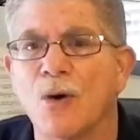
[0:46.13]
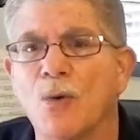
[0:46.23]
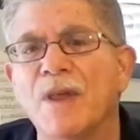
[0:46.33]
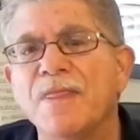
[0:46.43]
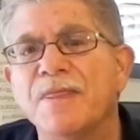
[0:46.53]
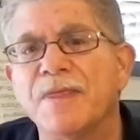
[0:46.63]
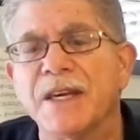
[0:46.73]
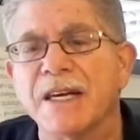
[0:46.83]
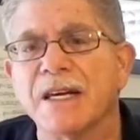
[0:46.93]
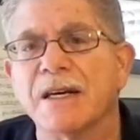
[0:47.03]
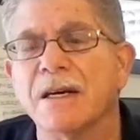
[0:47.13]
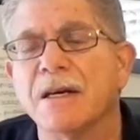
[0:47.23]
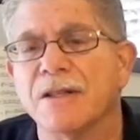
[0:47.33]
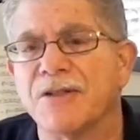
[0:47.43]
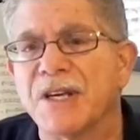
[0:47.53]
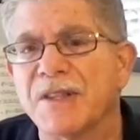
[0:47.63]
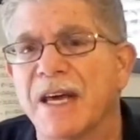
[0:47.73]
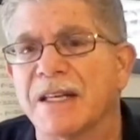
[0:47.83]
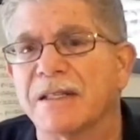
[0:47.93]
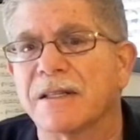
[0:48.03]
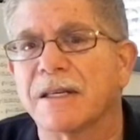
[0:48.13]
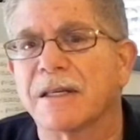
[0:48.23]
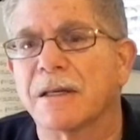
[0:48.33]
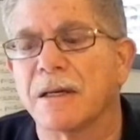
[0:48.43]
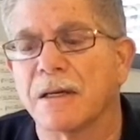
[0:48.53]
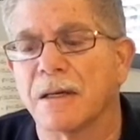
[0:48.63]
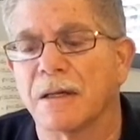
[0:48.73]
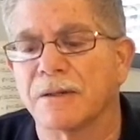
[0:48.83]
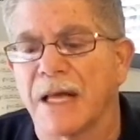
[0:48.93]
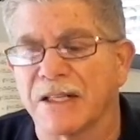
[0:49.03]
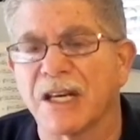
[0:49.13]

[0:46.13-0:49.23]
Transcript: The thing that